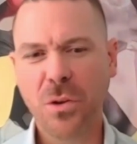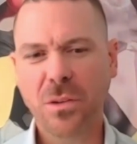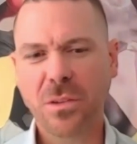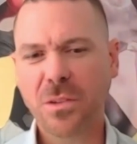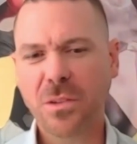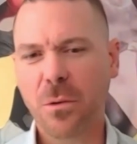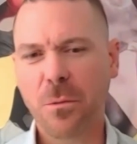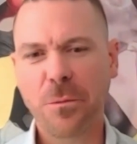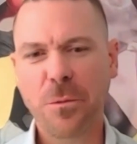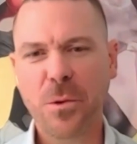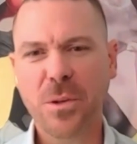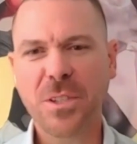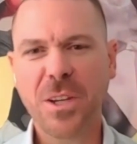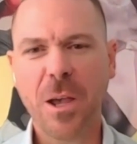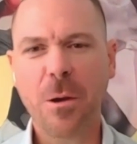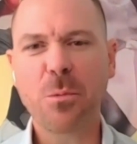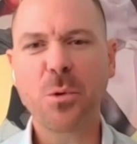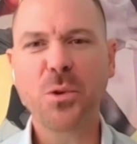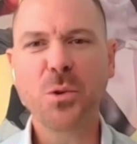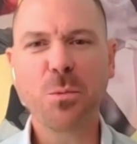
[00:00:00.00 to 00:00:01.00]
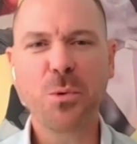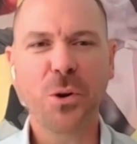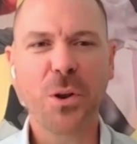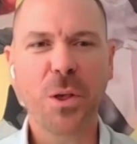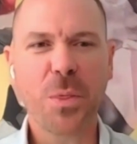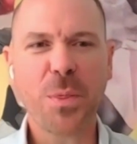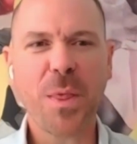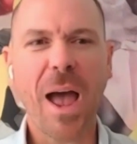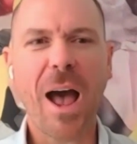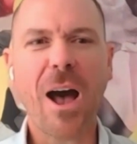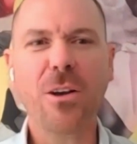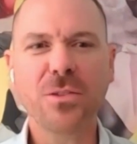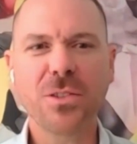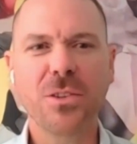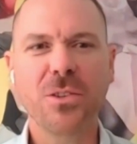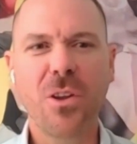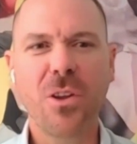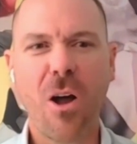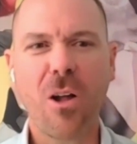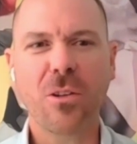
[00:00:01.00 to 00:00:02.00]
so for example, you put
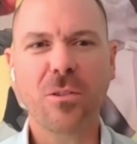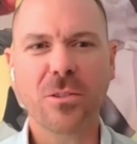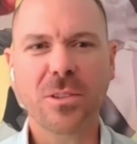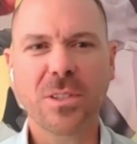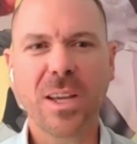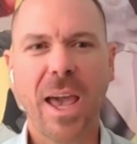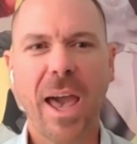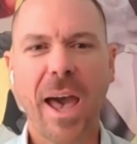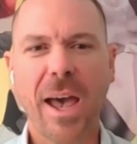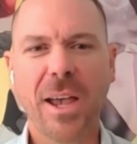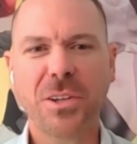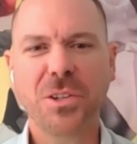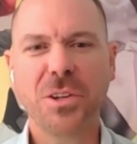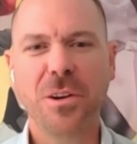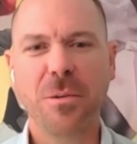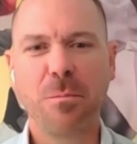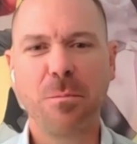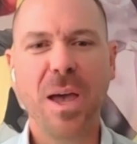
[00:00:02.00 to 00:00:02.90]
$1,000 cash in a